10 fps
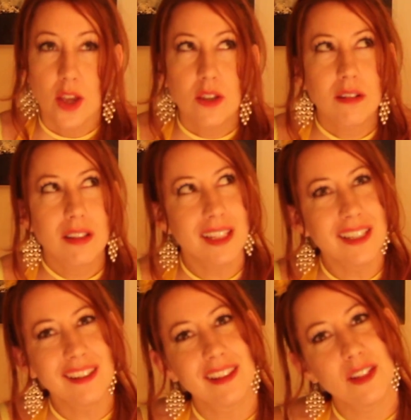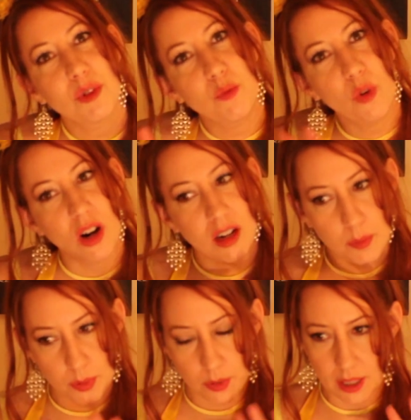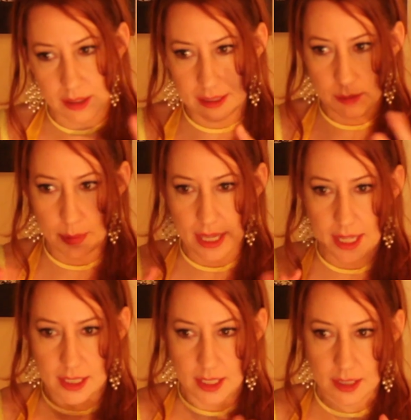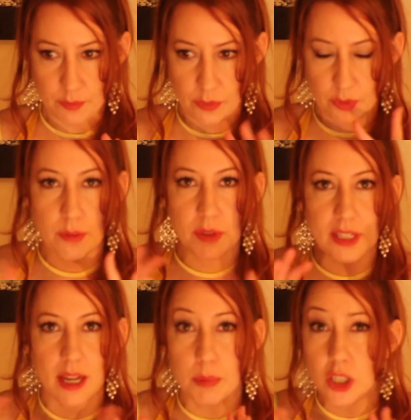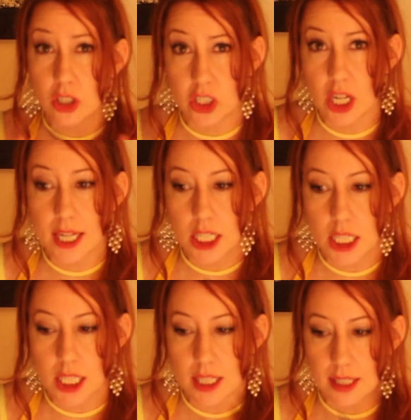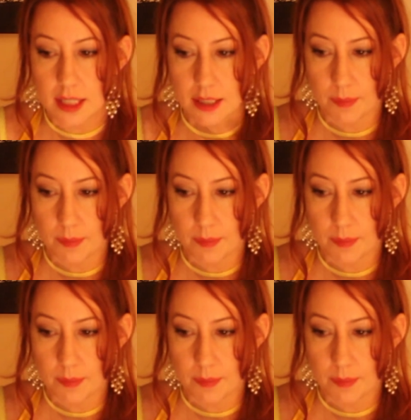You'd think that they would warp a little bit from the temperature changes,